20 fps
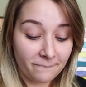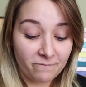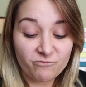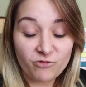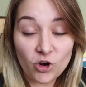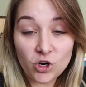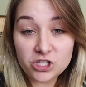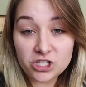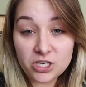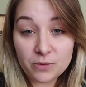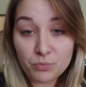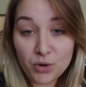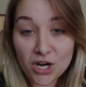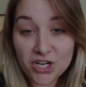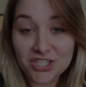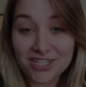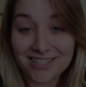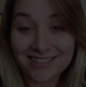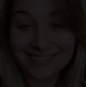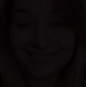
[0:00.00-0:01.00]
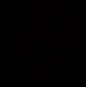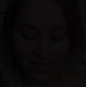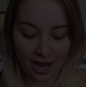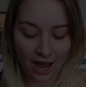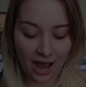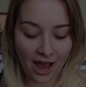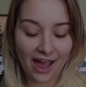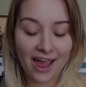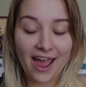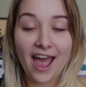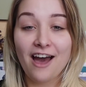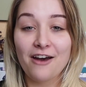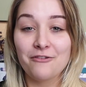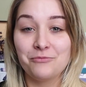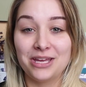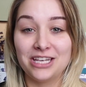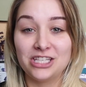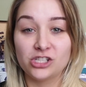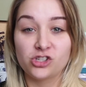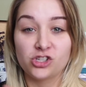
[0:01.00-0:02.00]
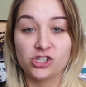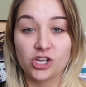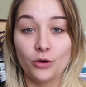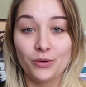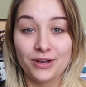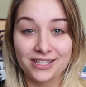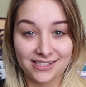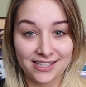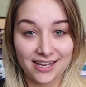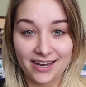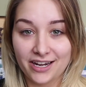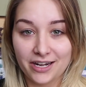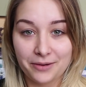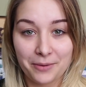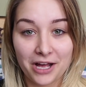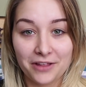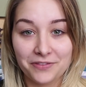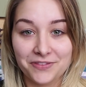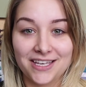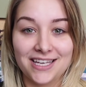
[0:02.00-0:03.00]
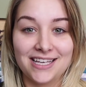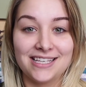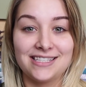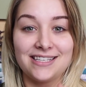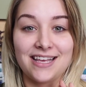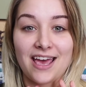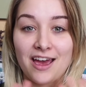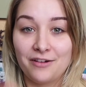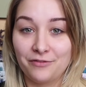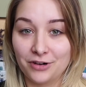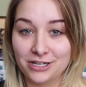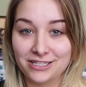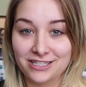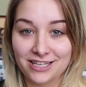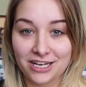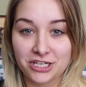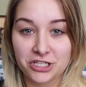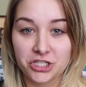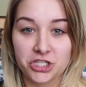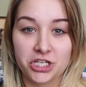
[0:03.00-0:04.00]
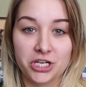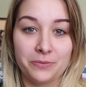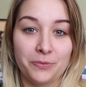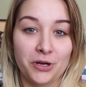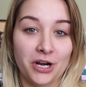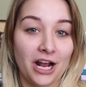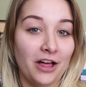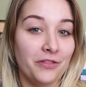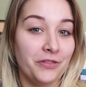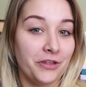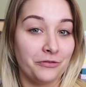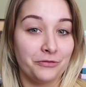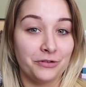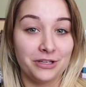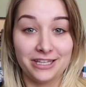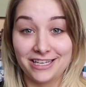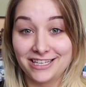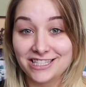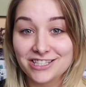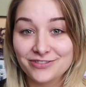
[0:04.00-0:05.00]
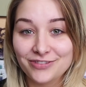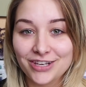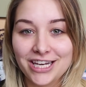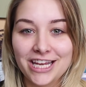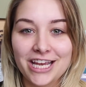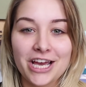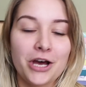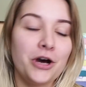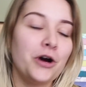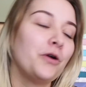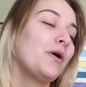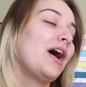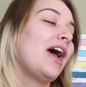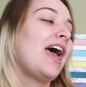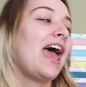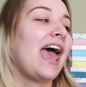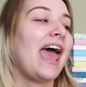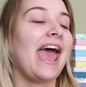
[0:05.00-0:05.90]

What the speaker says: first impression. I have been so excited about this ever since she put out the release video,